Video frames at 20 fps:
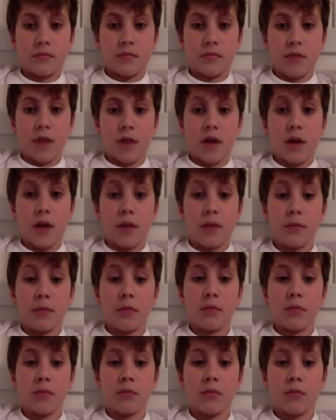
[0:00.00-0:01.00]
Um,
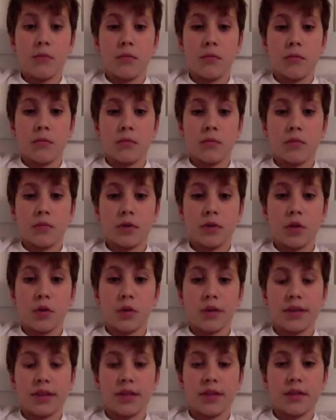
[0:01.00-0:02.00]
don't
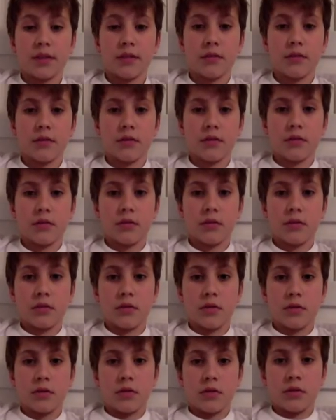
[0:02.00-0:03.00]
like this.
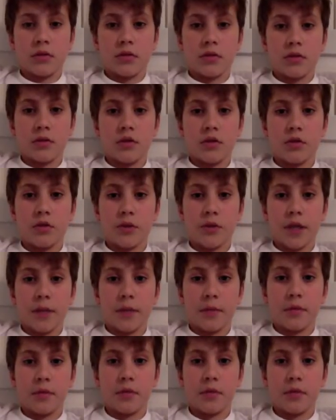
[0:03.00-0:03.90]
New game.